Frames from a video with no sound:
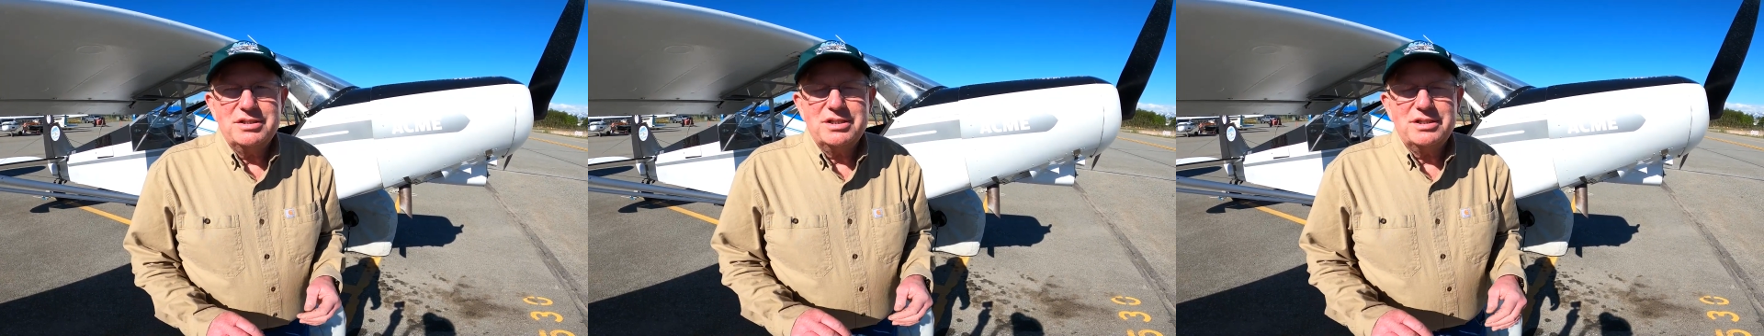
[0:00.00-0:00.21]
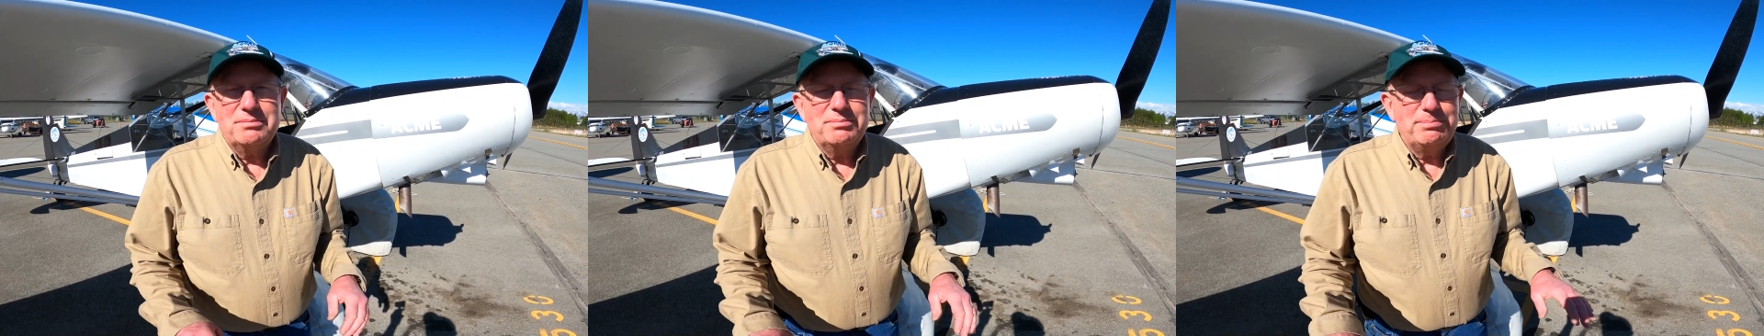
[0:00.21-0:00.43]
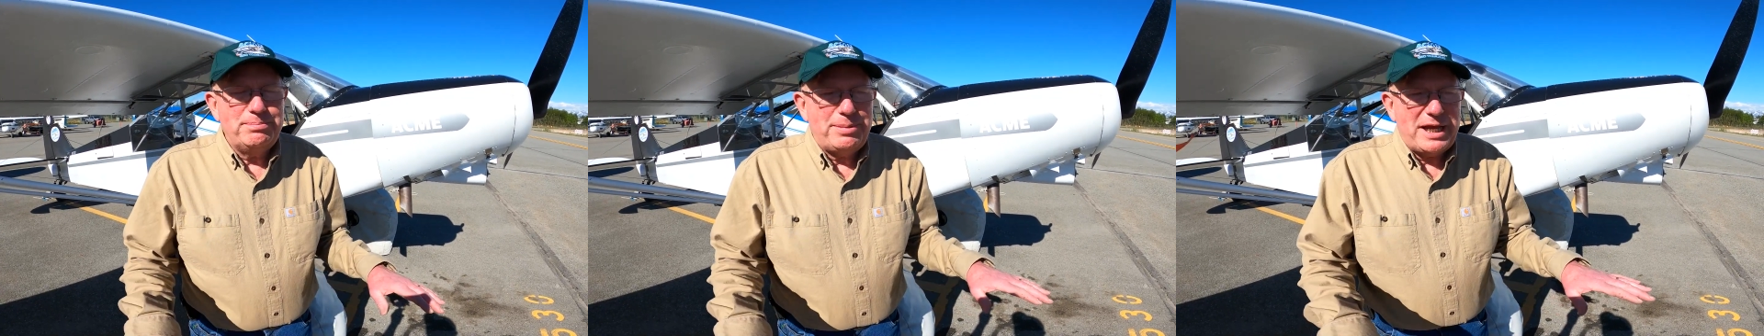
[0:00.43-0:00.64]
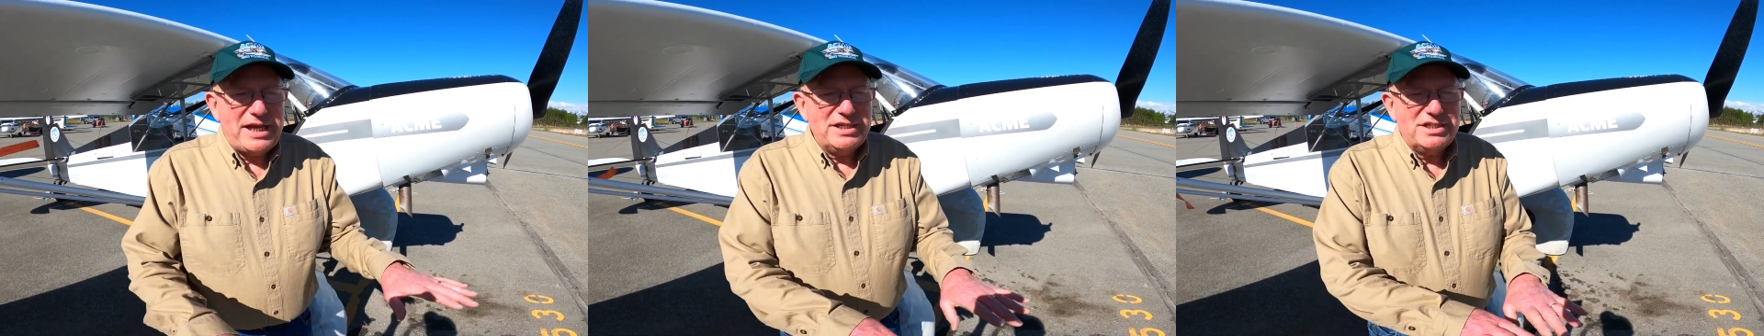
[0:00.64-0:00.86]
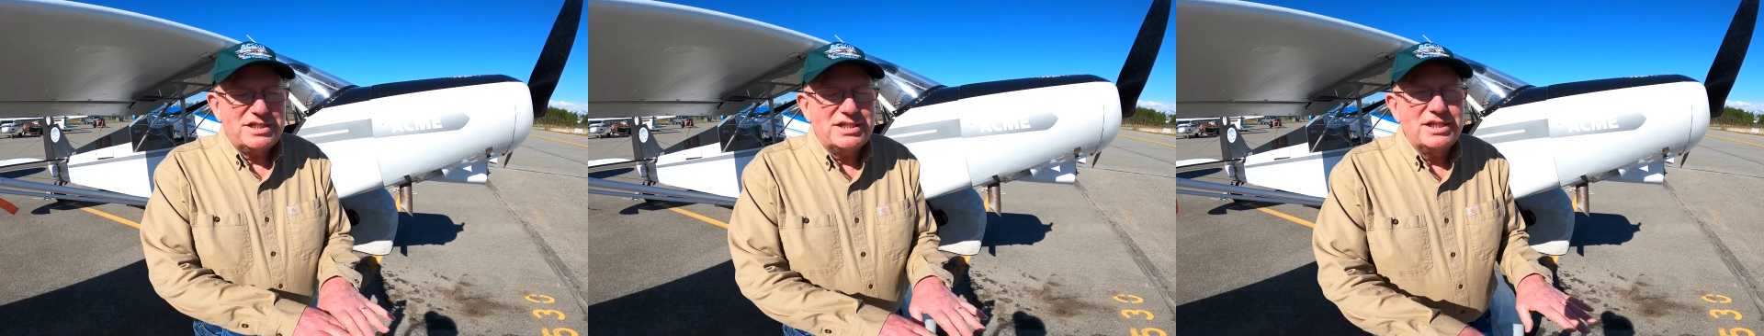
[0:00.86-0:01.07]

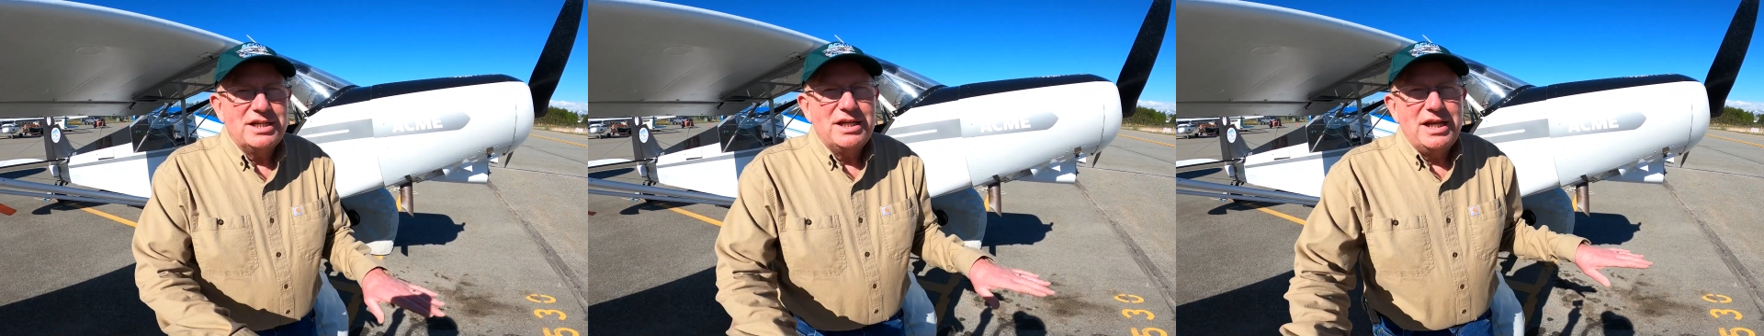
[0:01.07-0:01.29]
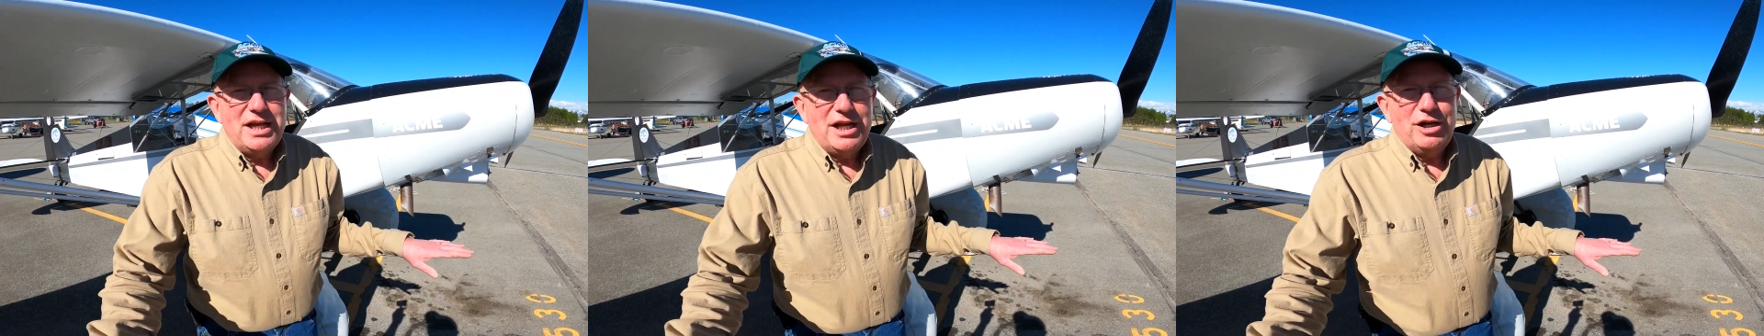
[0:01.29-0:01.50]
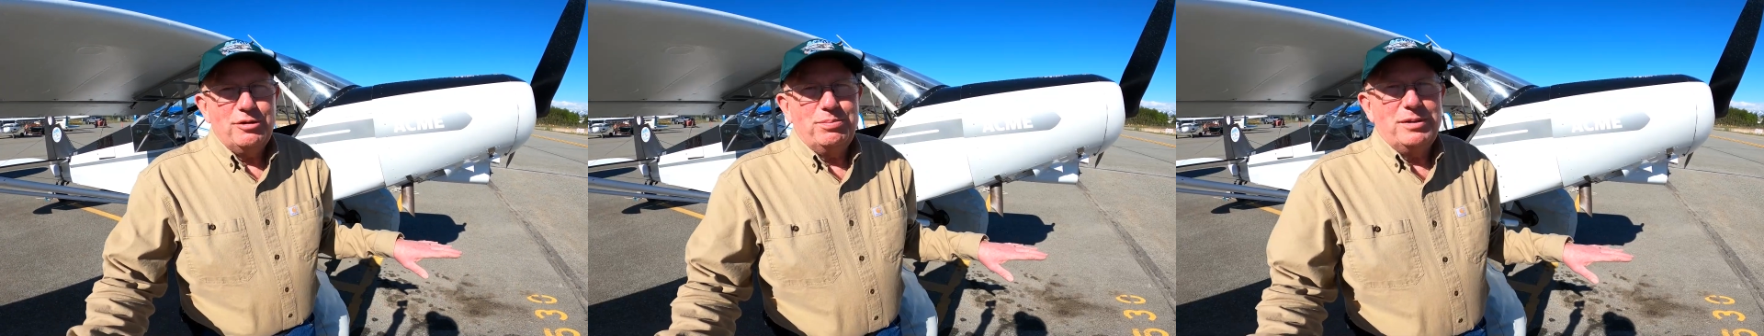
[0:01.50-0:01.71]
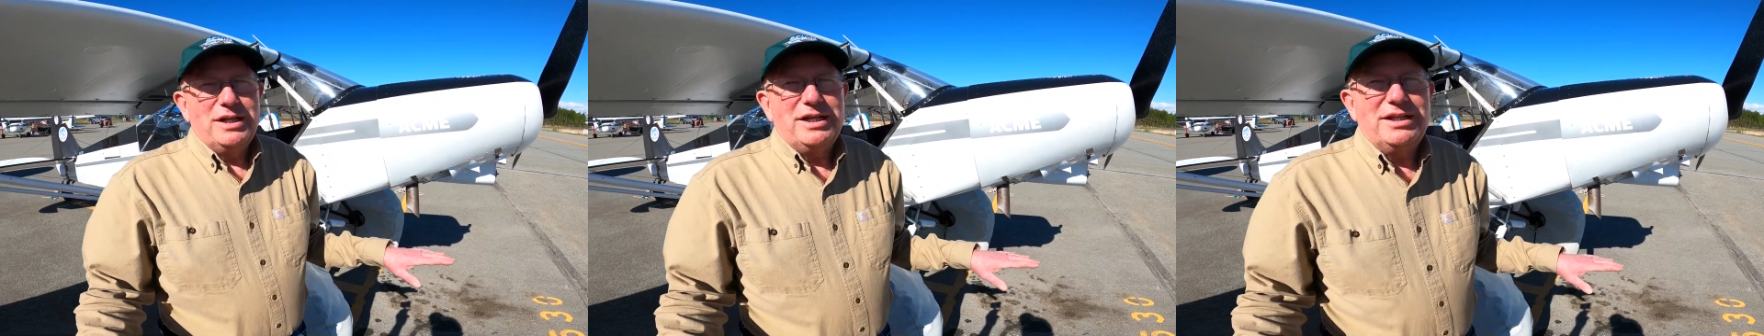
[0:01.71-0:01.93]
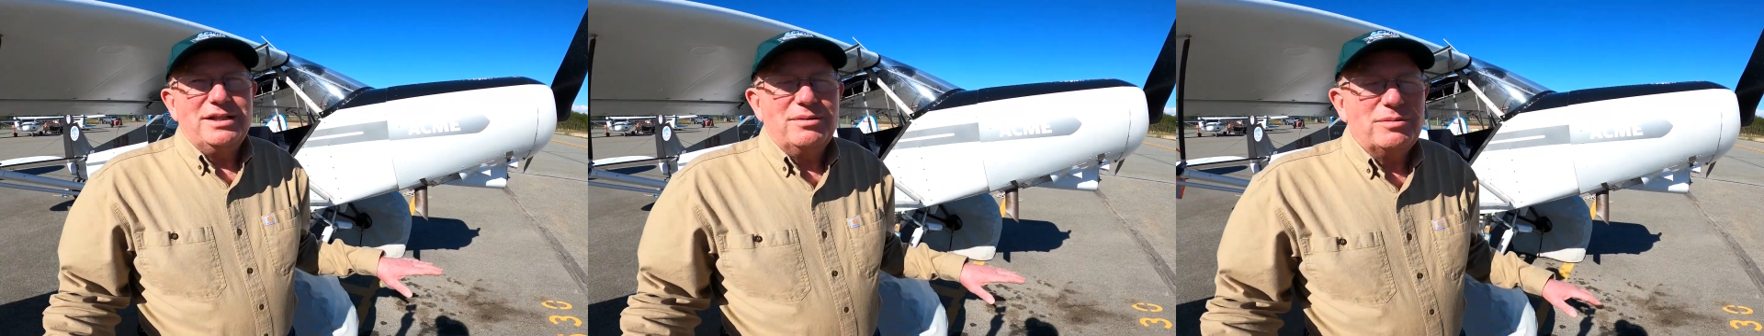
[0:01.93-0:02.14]
space
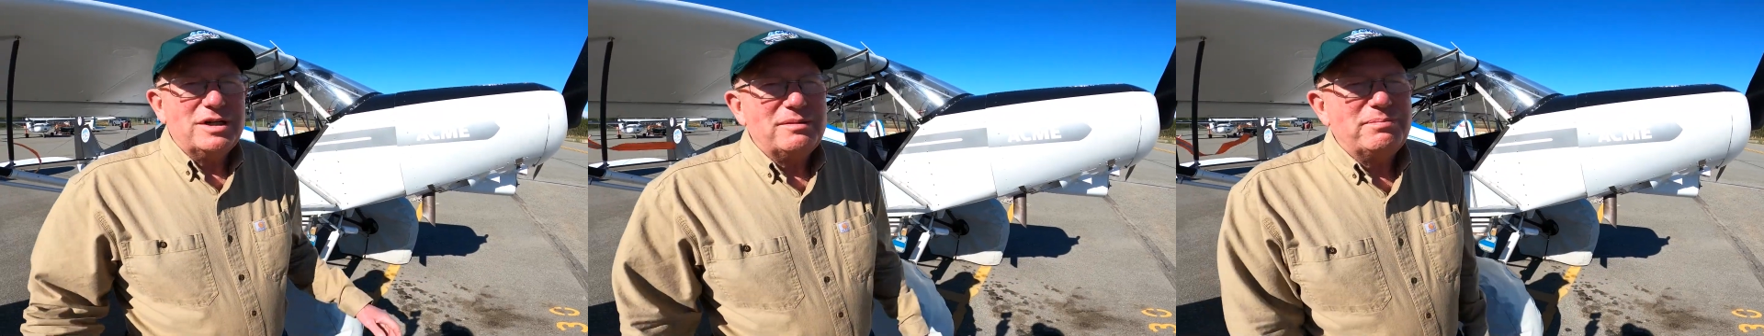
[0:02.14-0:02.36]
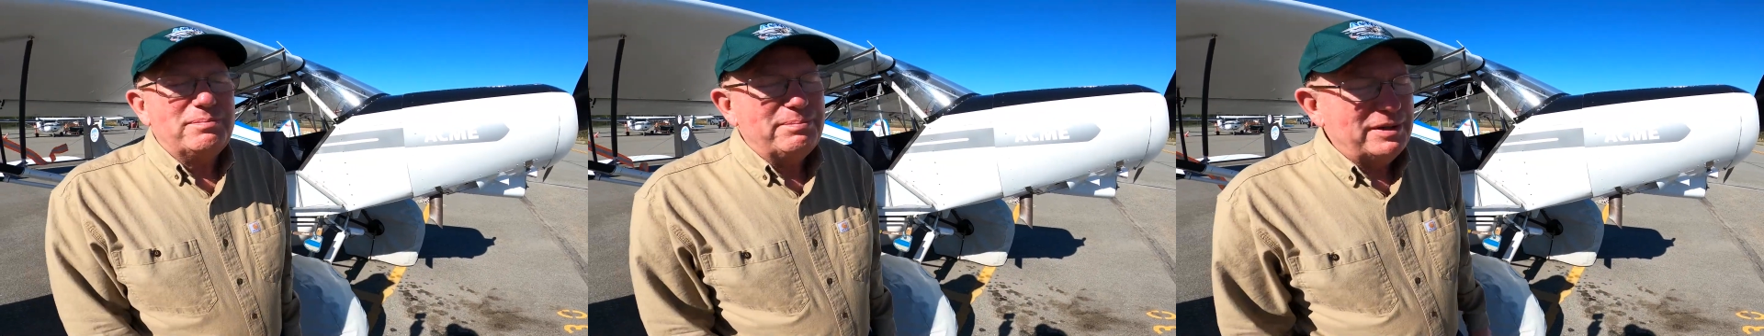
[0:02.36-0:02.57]
airplane that we